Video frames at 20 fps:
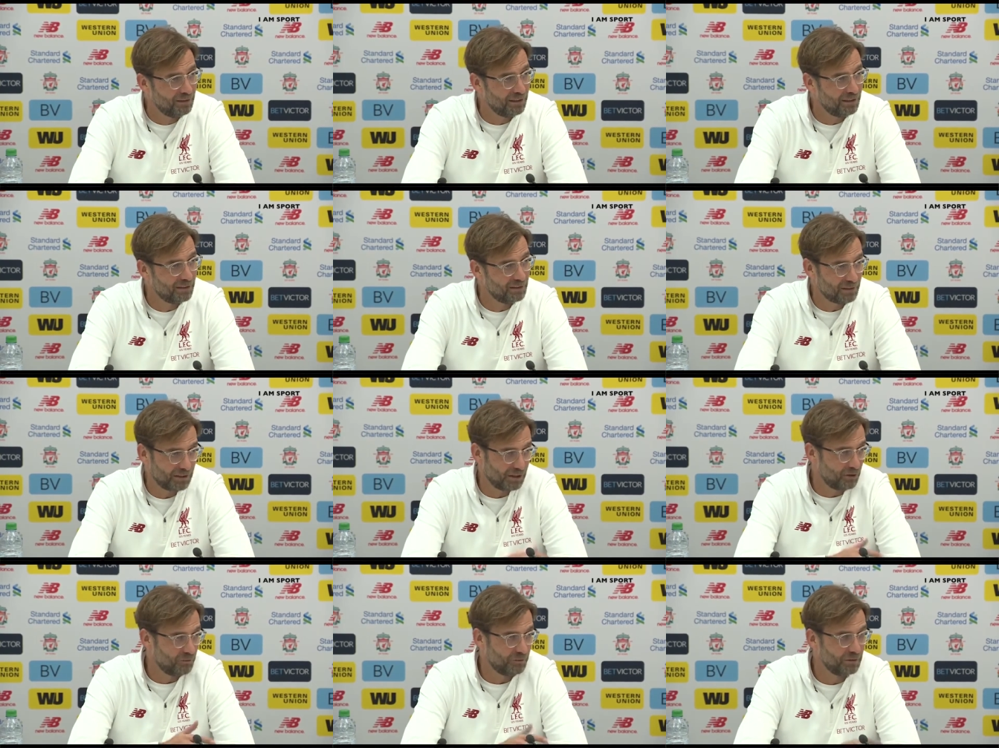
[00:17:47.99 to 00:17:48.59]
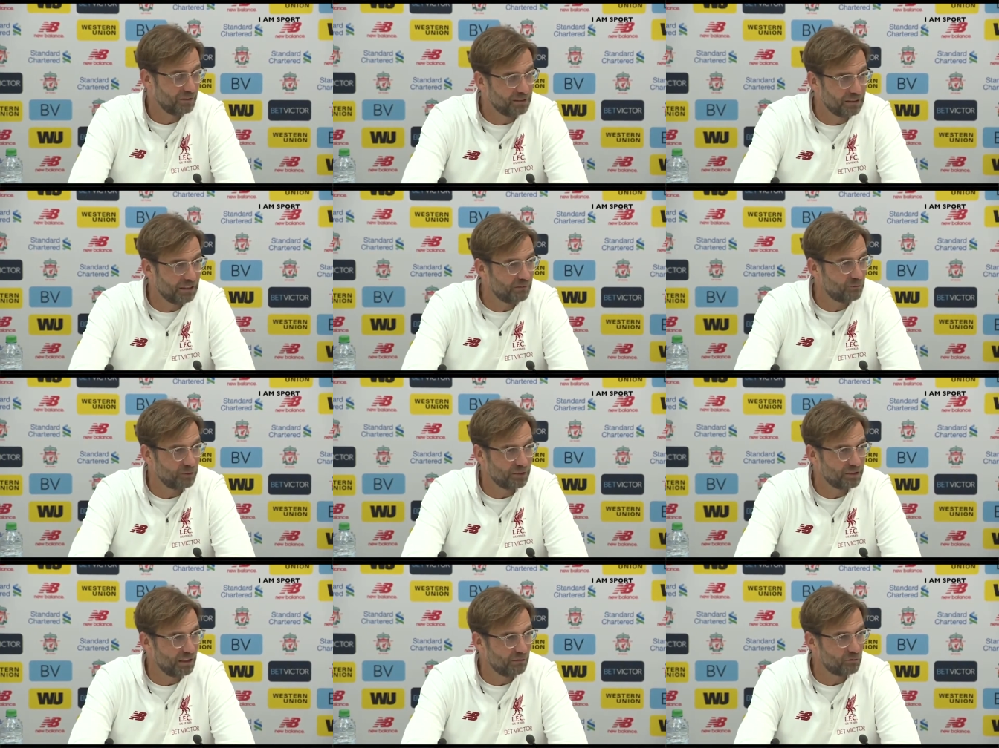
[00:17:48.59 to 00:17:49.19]
Yeah, so he
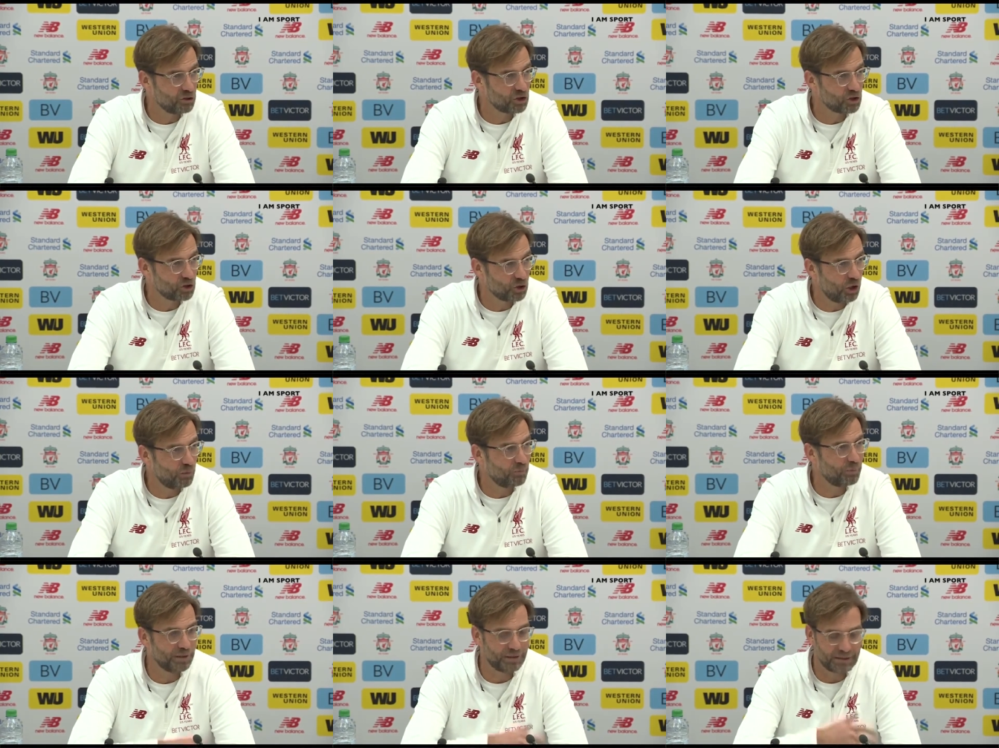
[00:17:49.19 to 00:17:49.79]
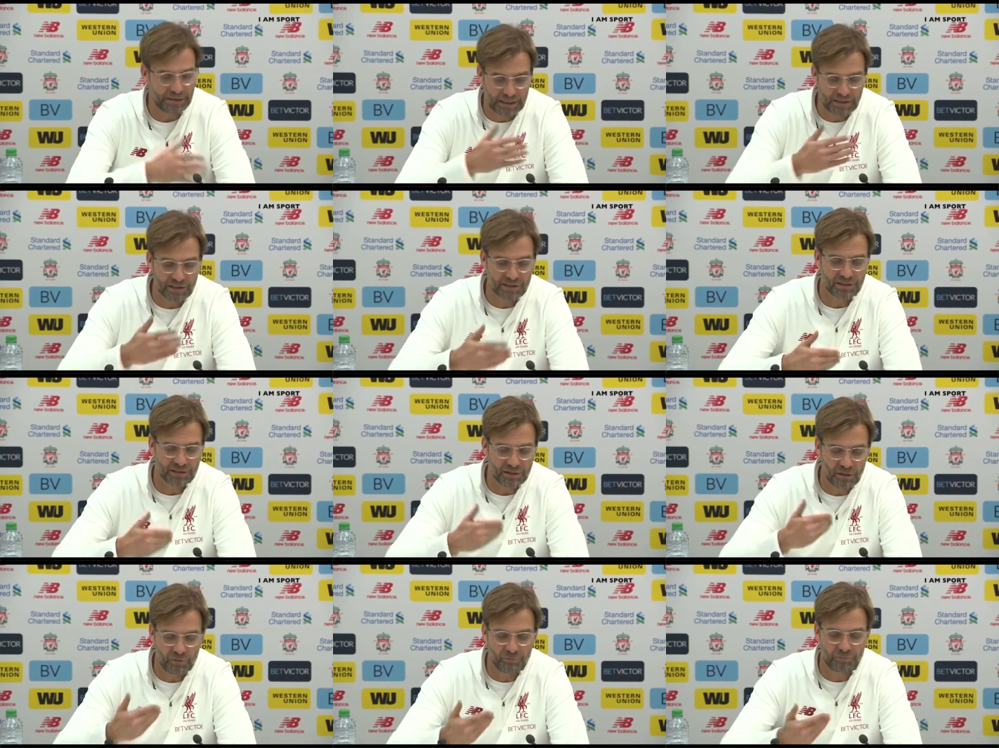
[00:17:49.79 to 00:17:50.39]
would never stop. And
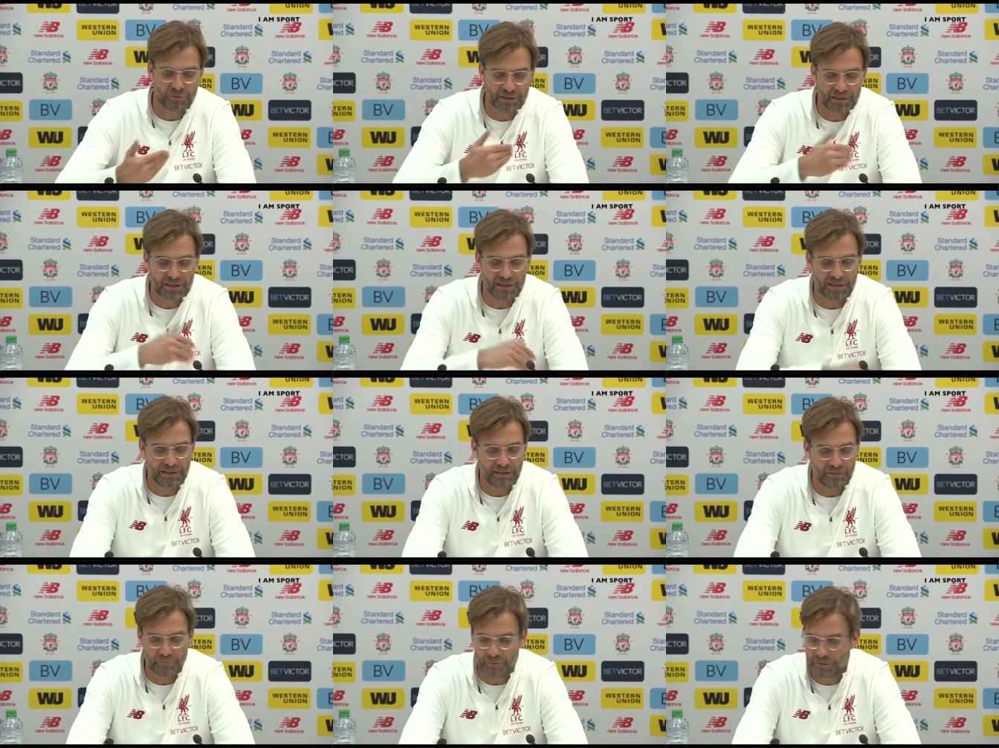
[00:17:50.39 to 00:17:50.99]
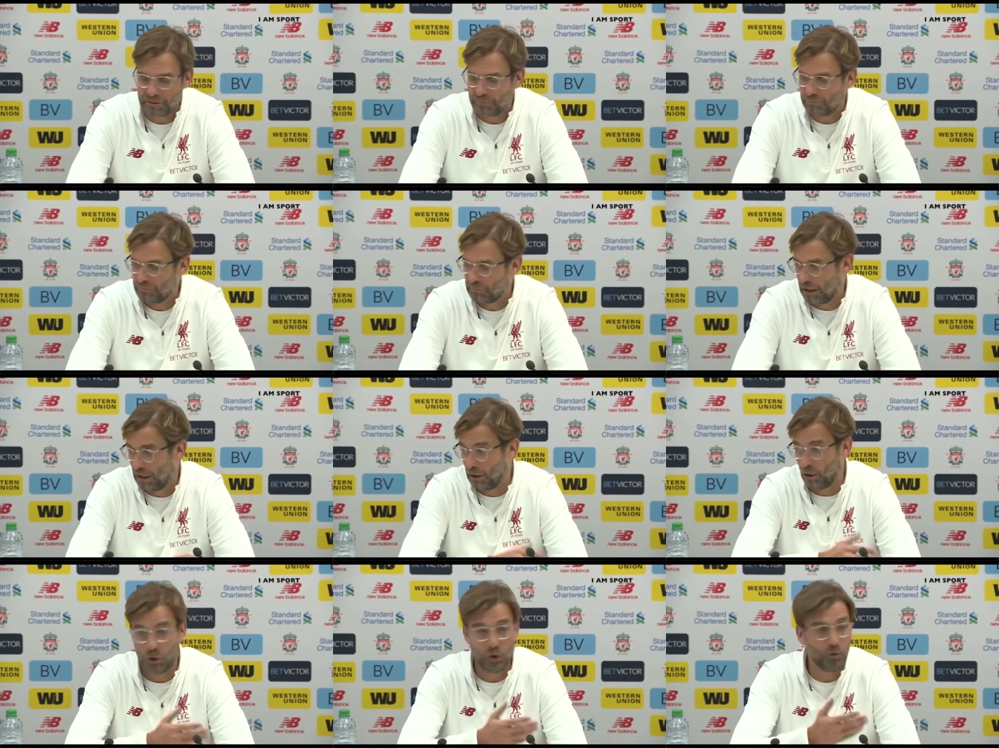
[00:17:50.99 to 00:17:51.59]
that's obviously,
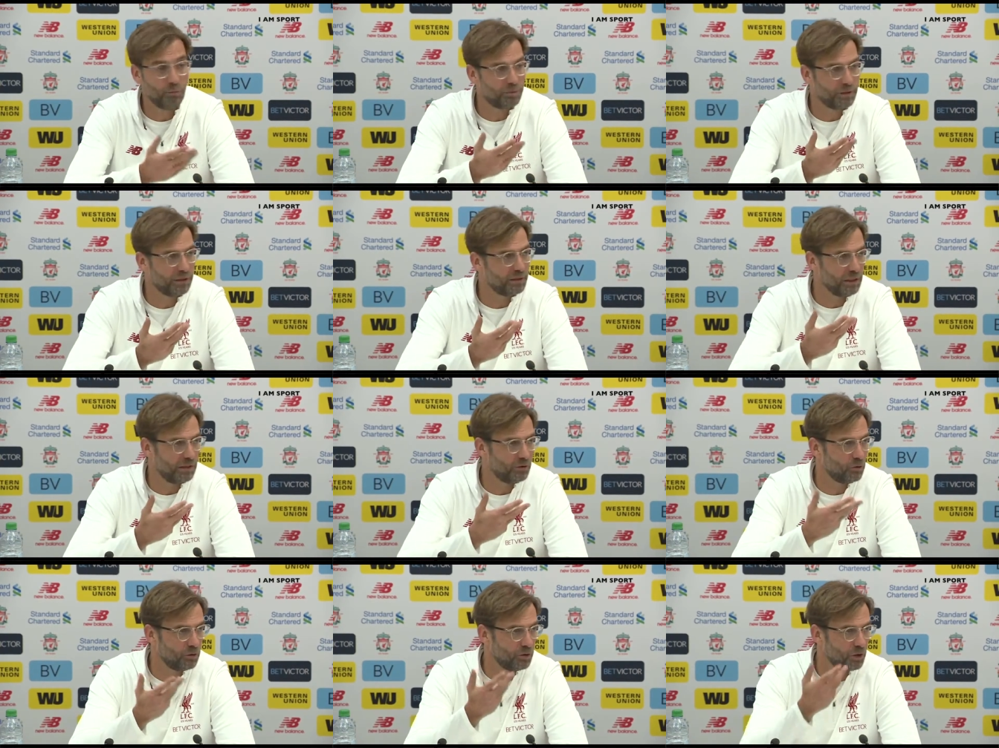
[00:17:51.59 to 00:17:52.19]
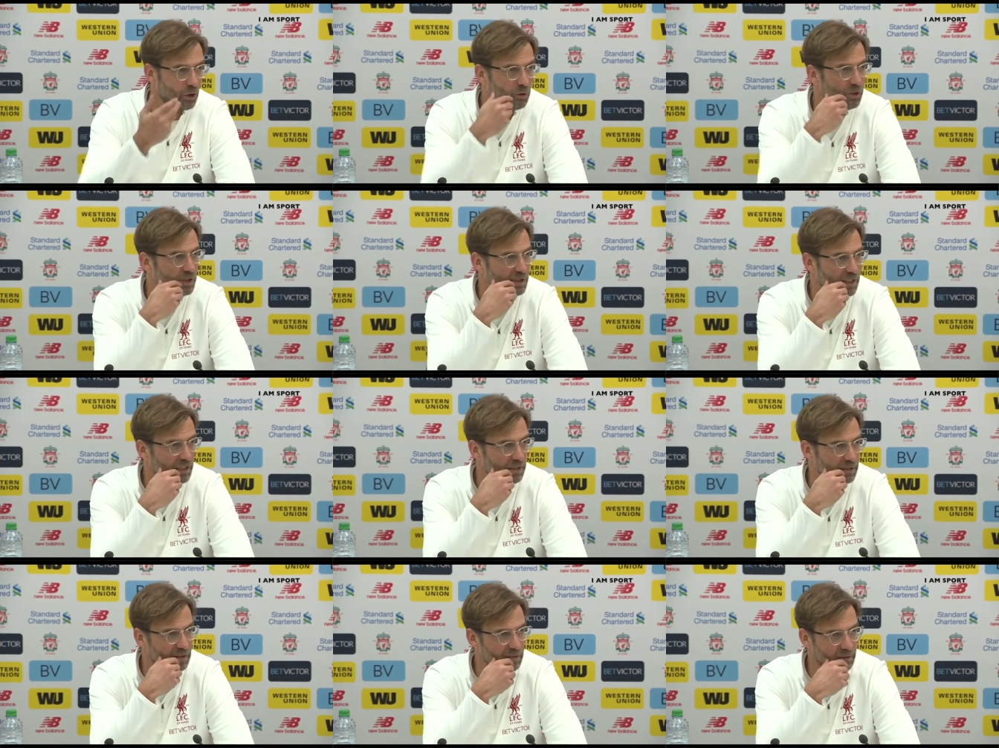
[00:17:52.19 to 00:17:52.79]
I hope that, I don't know
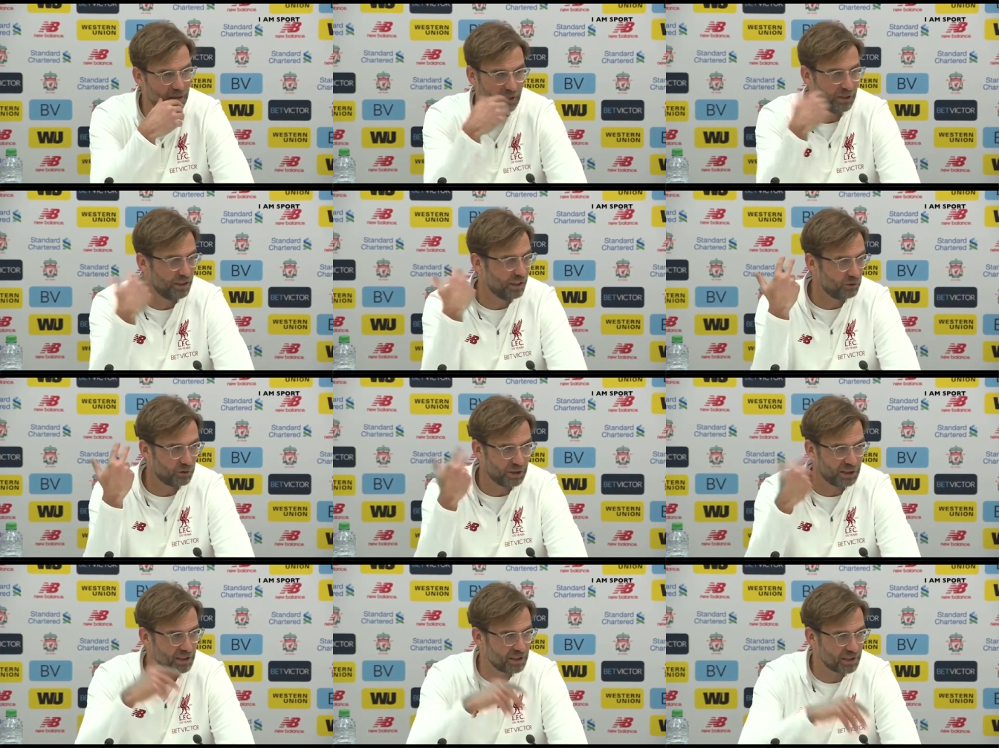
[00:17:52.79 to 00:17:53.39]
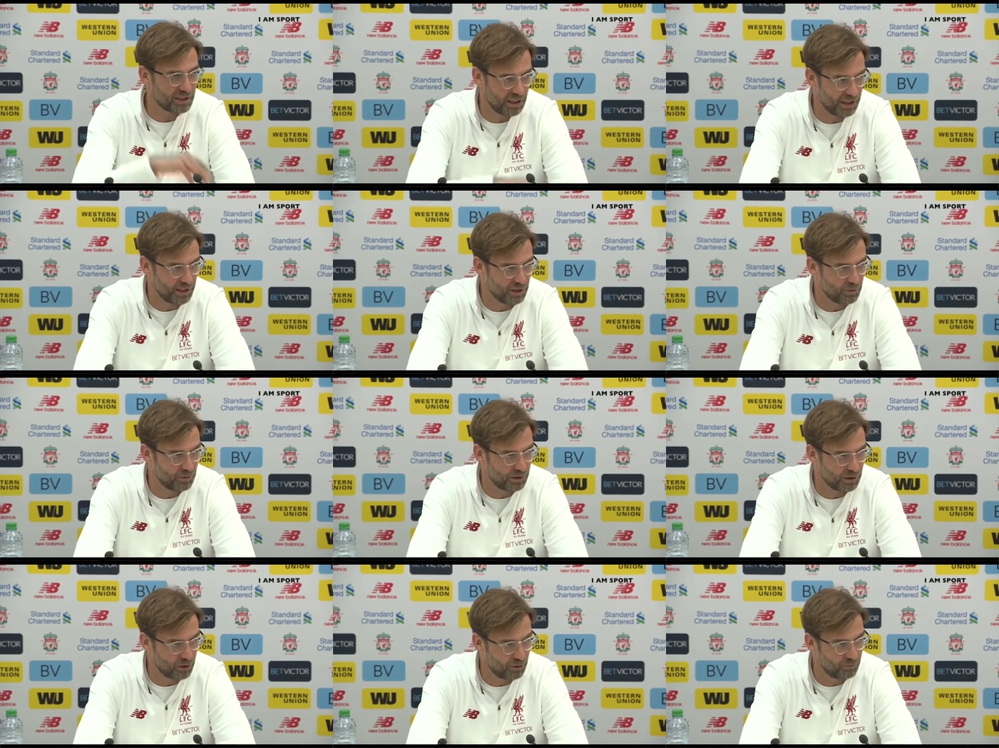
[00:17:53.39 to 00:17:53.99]
exactly, I hear it in the
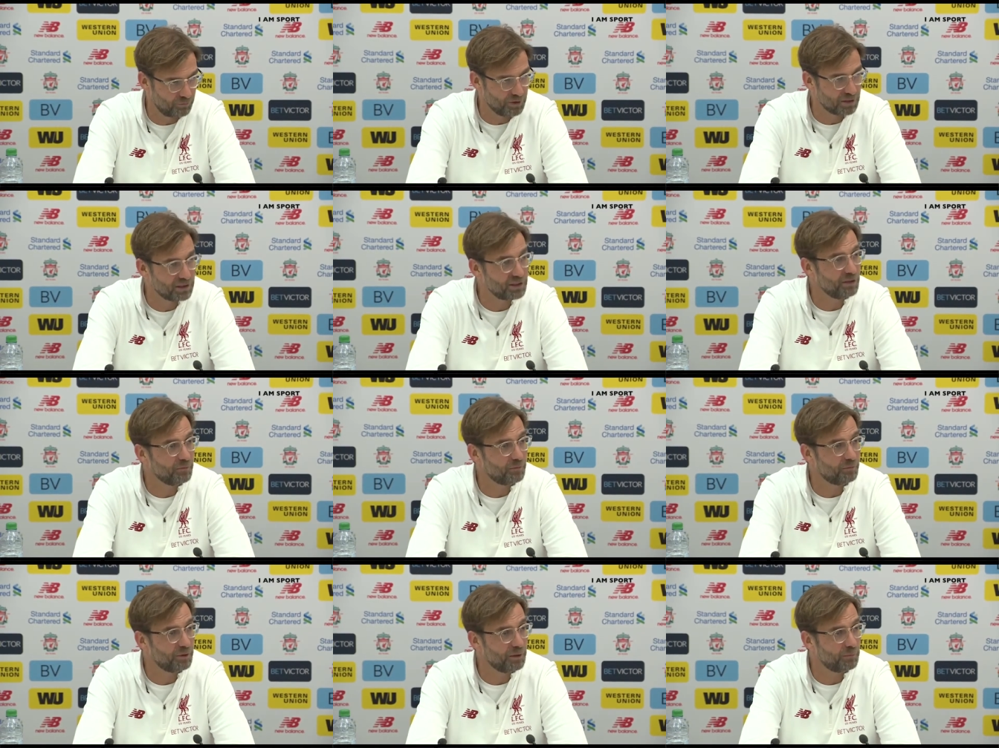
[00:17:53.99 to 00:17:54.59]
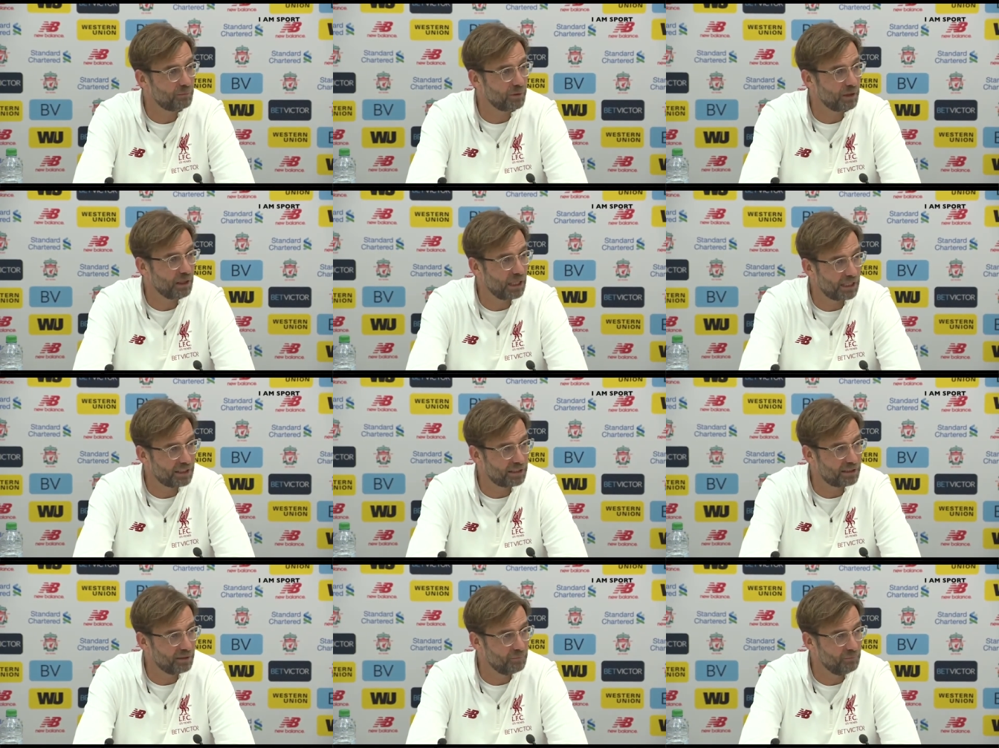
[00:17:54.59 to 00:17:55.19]
stadium that obviously people
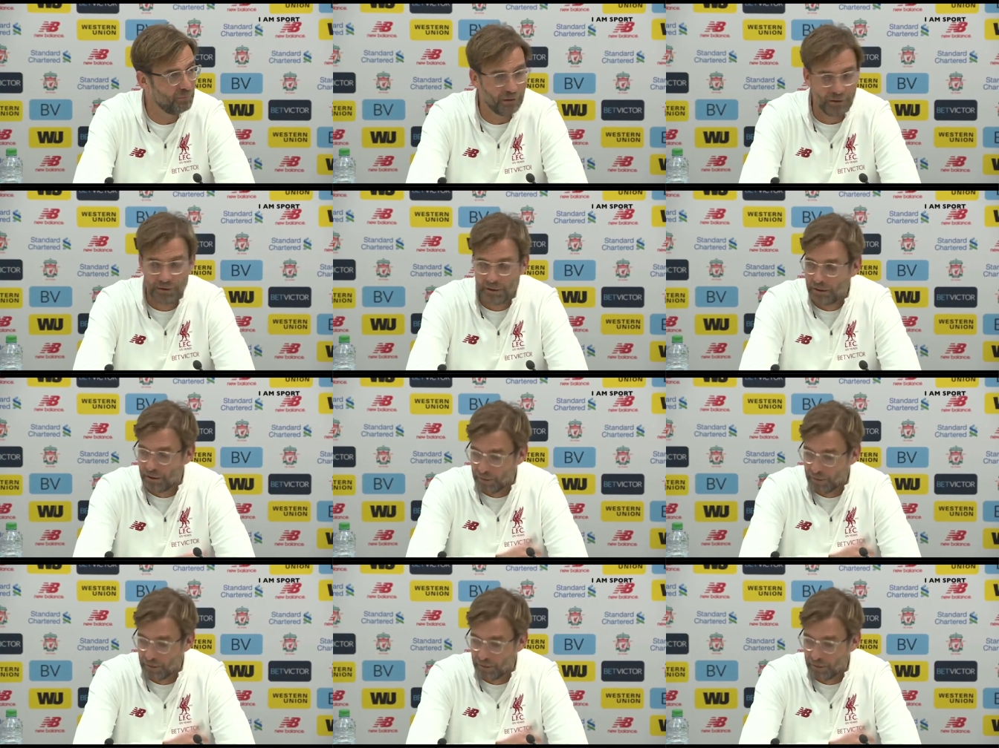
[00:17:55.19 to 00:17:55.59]
like him.